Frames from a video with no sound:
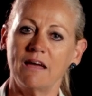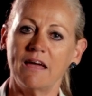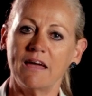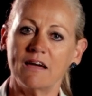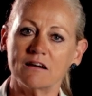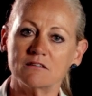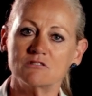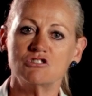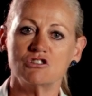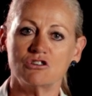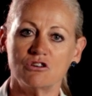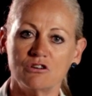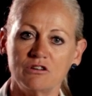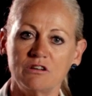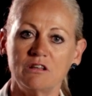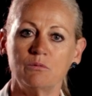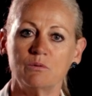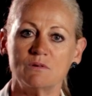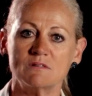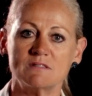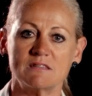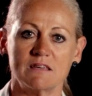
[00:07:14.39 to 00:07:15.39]
our journey
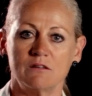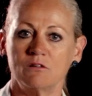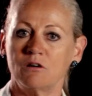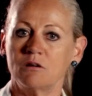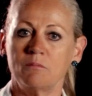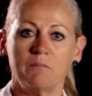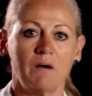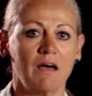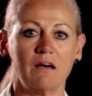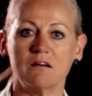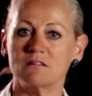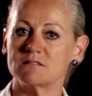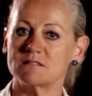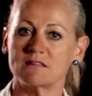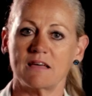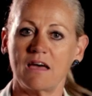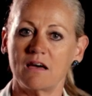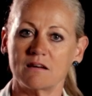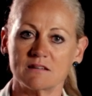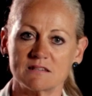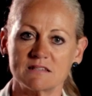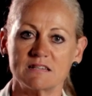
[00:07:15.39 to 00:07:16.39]
was in on miles,
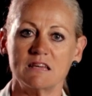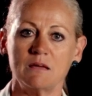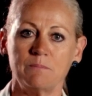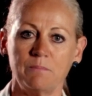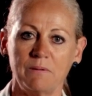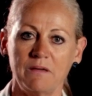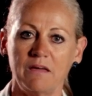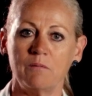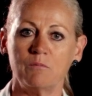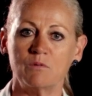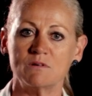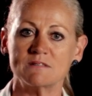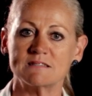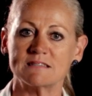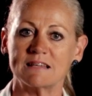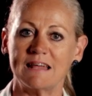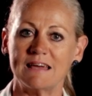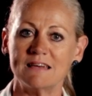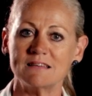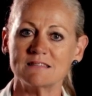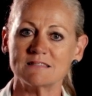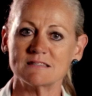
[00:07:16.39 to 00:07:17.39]
our TPM was
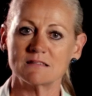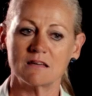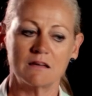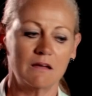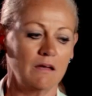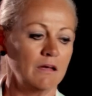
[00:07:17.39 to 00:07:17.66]
less,